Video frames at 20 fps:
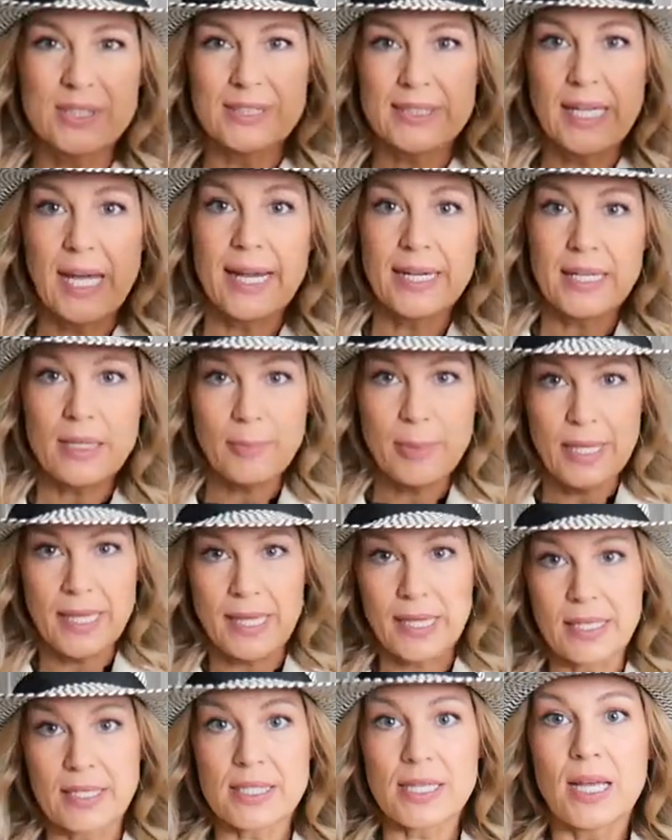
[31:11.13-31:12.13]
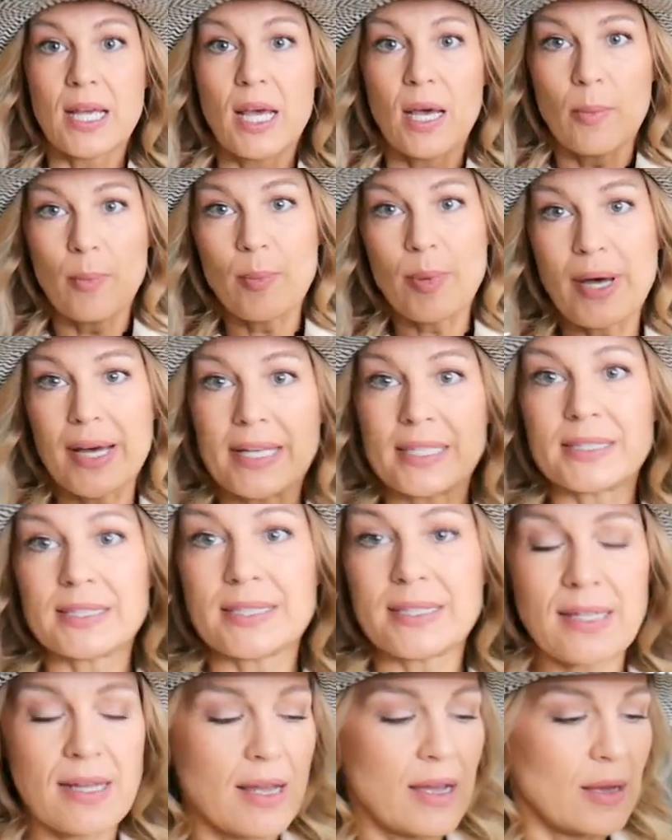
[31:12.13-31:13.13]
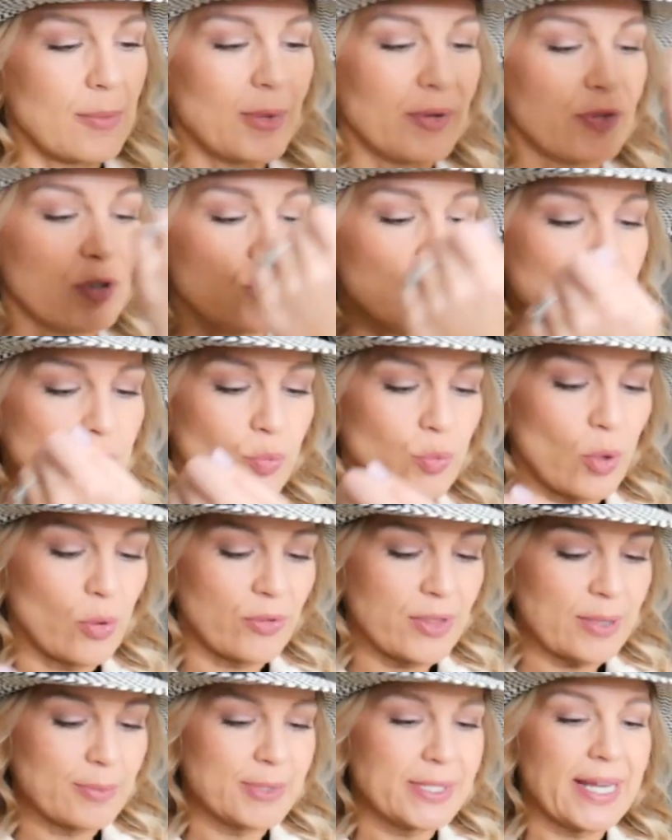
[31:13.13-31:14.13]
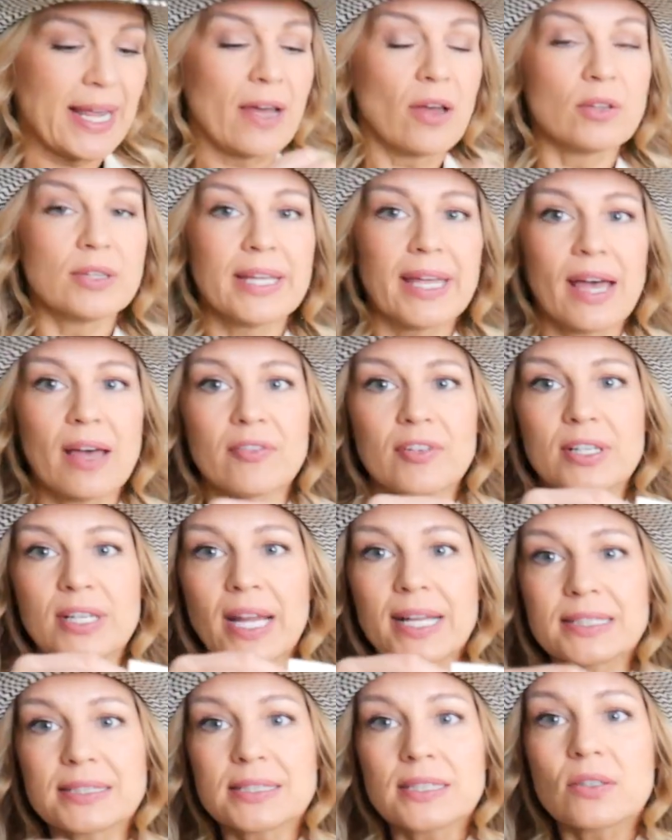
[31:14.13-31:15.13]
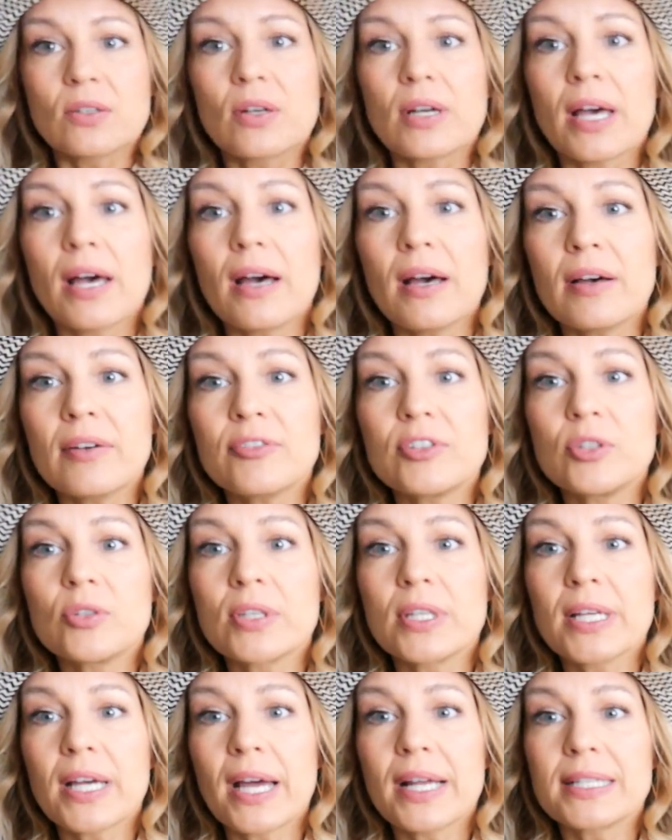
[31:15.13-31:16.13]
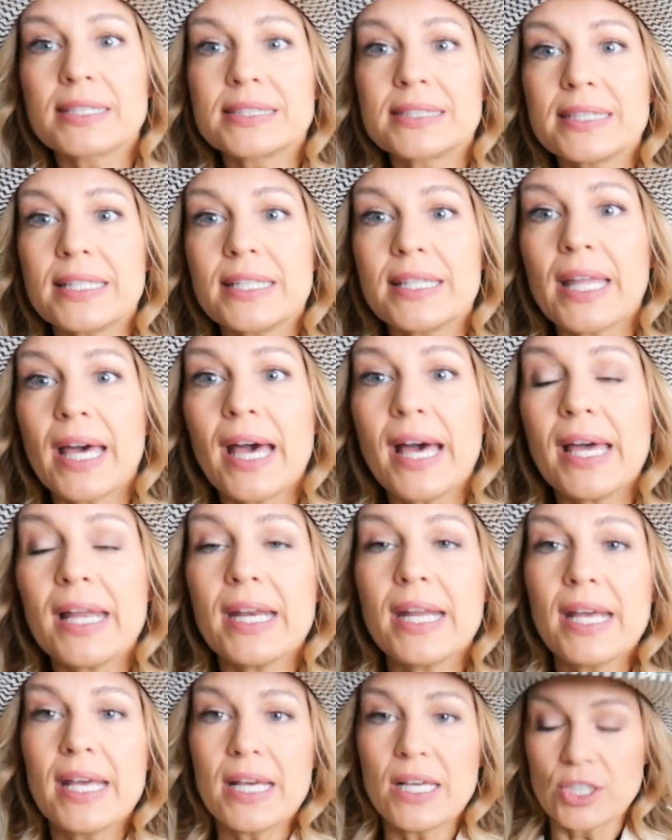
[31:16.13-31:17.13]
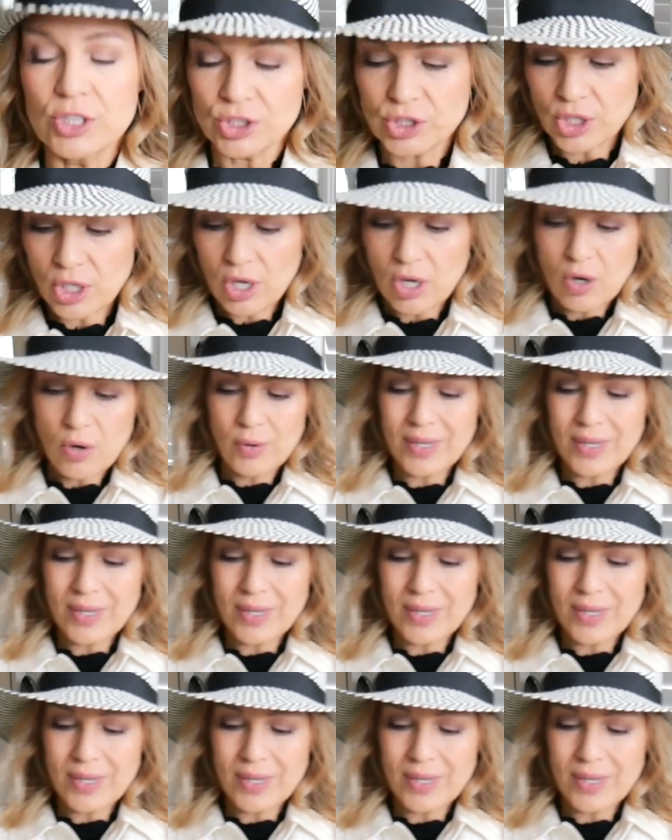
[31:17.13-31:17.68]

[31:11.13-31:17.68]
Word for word: a tiny bit, but um, if you just roll them down, they have a nice little cuff. You can kind of see that. So